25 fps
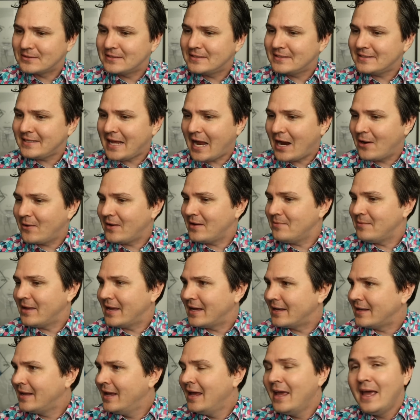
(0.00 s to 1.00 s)
are scary,
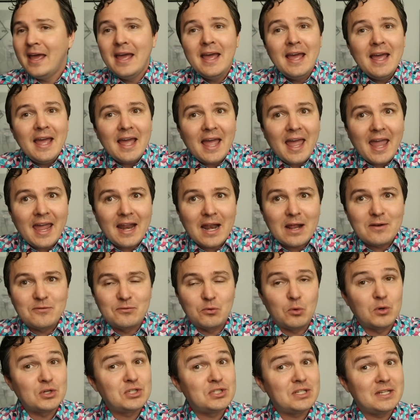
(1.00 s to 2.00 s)
man. And
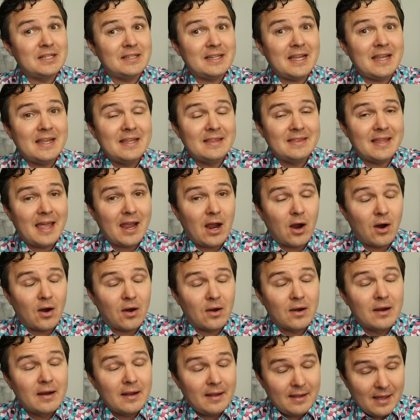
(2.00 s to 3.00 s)
unfortunately, they
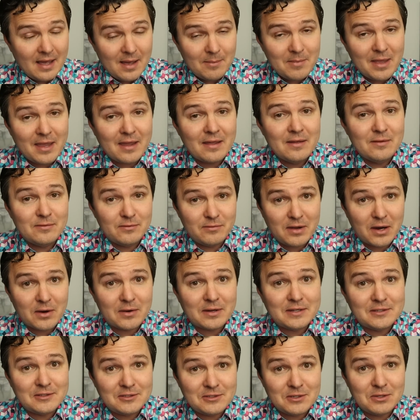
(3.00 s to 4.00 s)
are coming
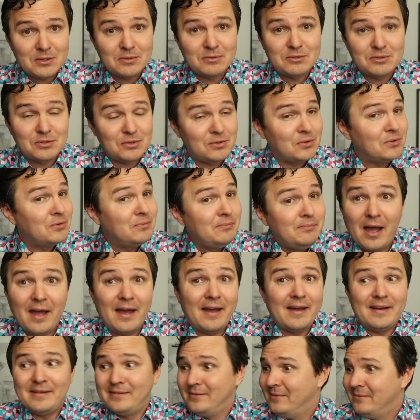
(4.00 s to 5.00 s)
very soon to
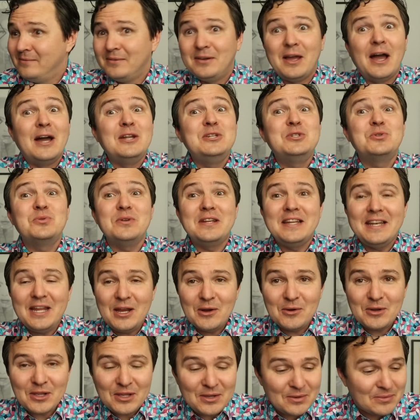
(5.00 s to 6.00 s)
a country
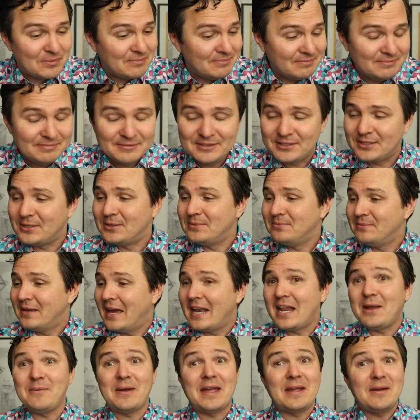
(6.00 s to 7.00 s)
near you. So
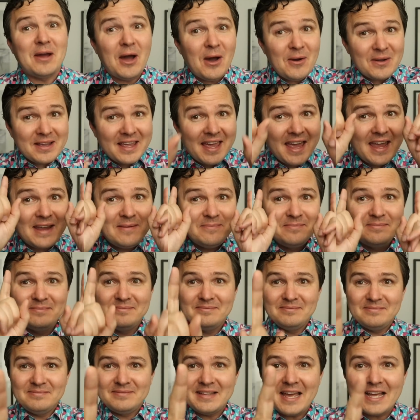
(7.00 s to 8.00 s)
anyway, okay.
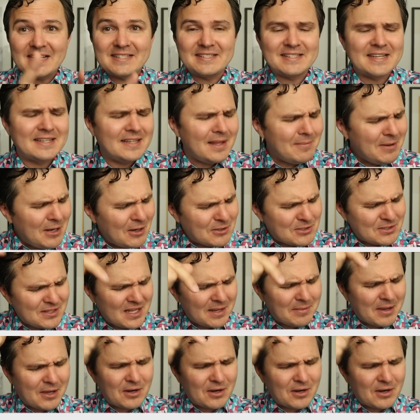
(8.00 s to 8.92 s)
That's it. Let me know what you think